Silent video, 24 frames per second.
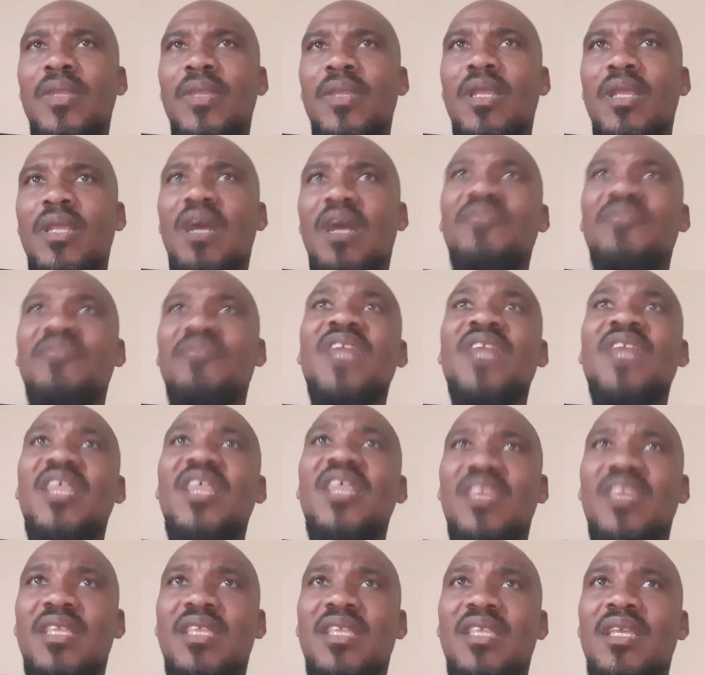of
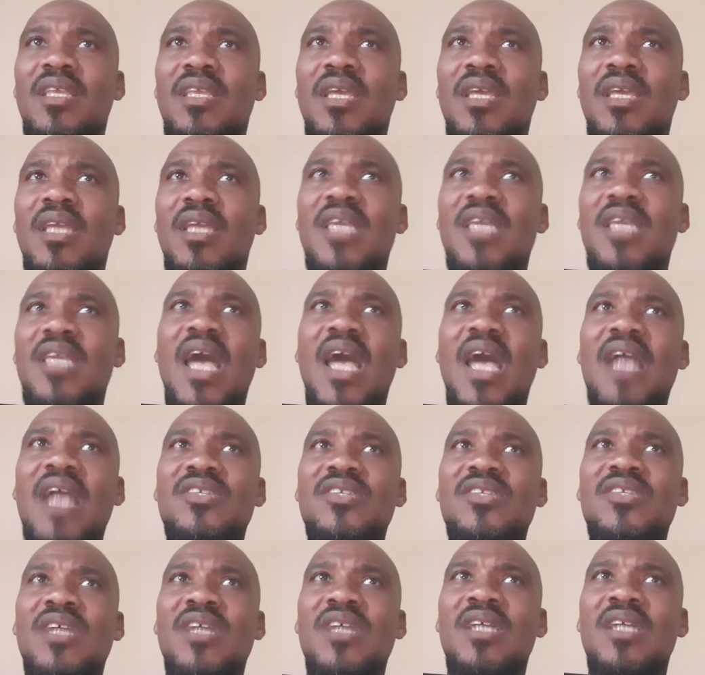nothing. Yet our
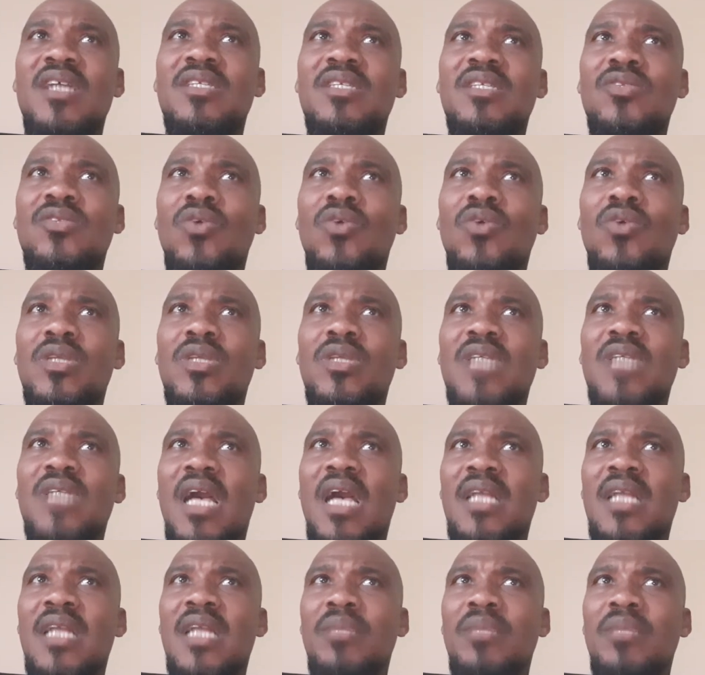sons and daughters are
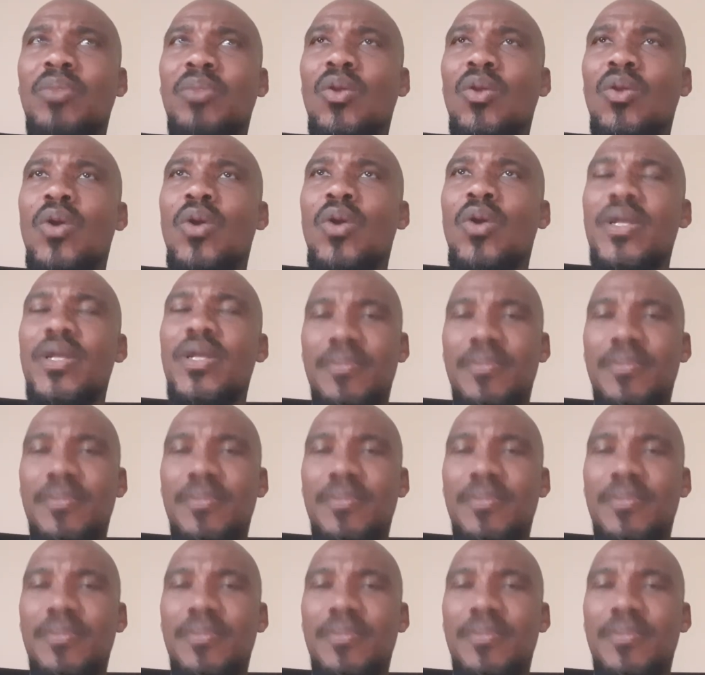unemployed.